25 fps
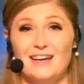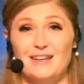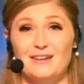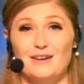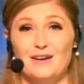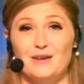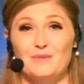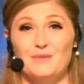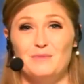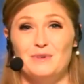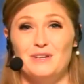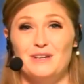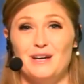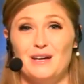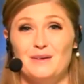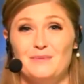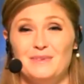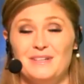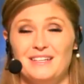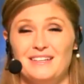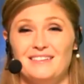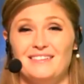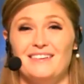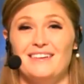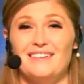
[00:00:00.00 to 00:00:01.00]
on
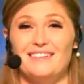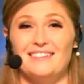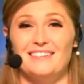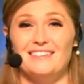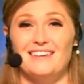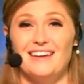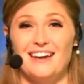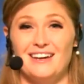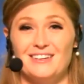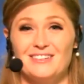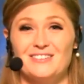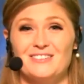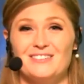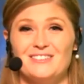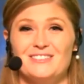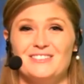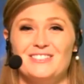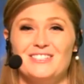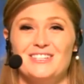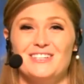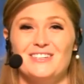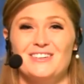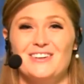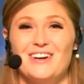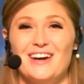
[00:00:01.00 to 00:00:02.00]
becoming a National
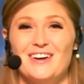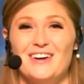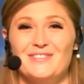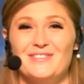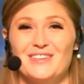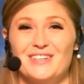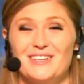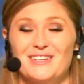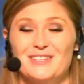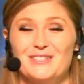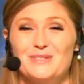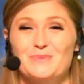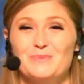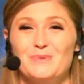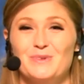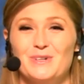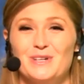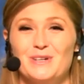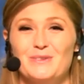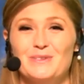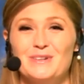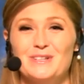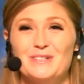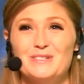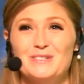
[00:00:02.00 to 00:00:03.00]
Geographic Explorer.
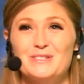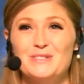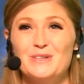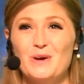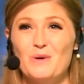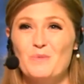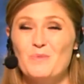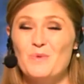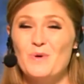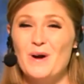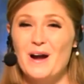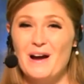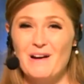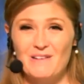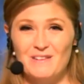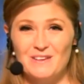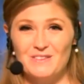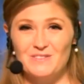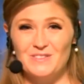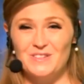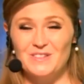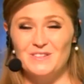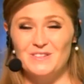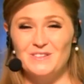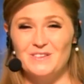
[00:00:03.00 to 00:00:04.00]
We are so proud of
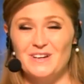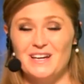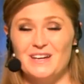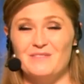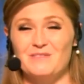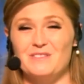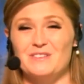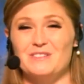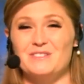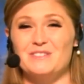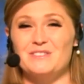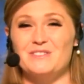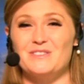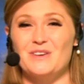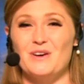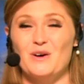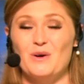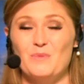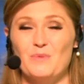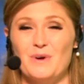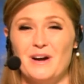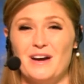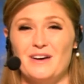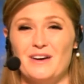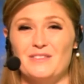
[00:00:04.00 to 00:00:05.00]
you, and we are so
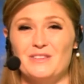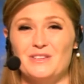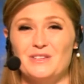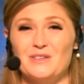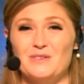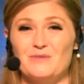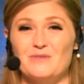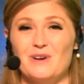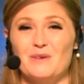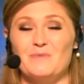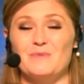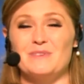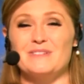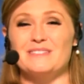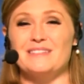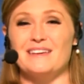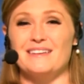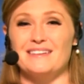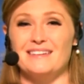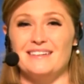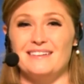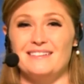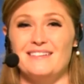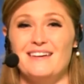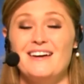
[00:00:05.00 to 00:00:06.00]
proud that you're
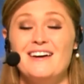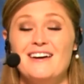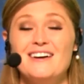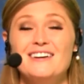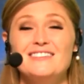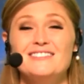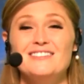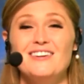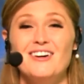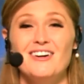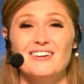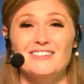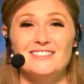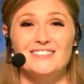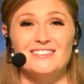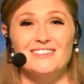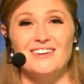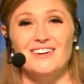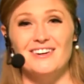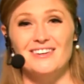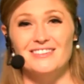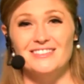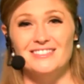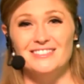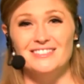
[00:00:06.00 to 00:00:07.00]
representing
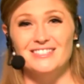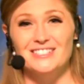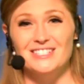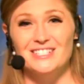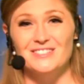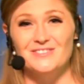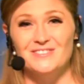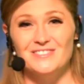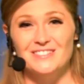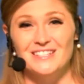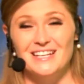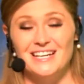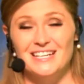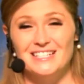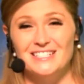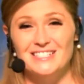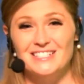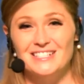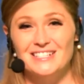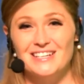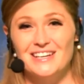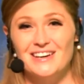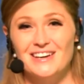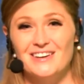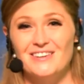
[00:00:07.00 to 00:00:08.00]
toxicology for Nat
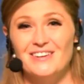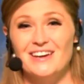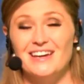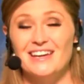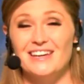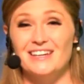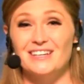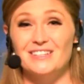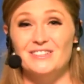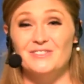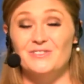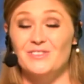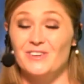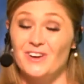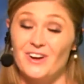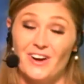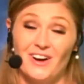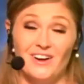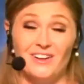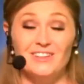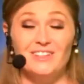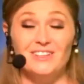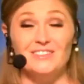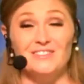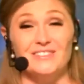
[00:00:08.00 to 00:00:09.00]
Geo and for
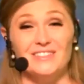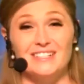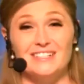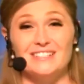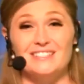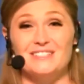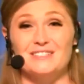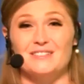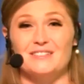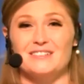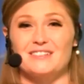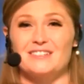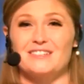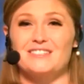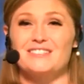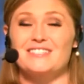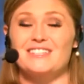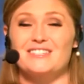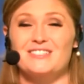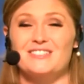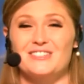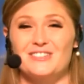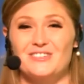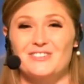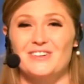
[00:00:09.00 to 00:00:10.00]
all of us. You're
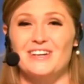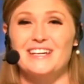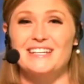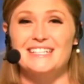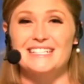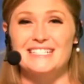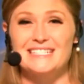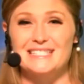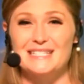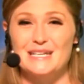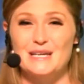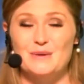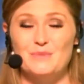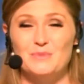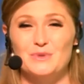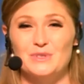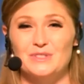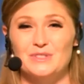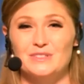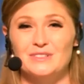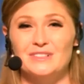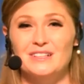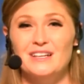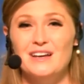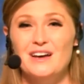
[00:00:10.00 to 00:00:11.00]
such a great
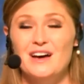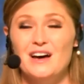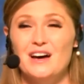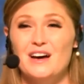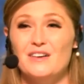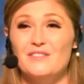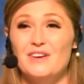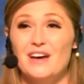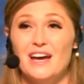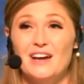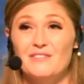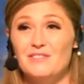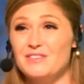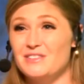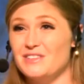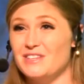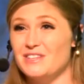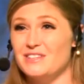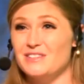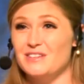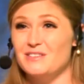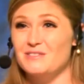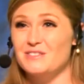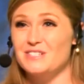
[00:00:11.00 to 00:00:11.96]
example of everything that we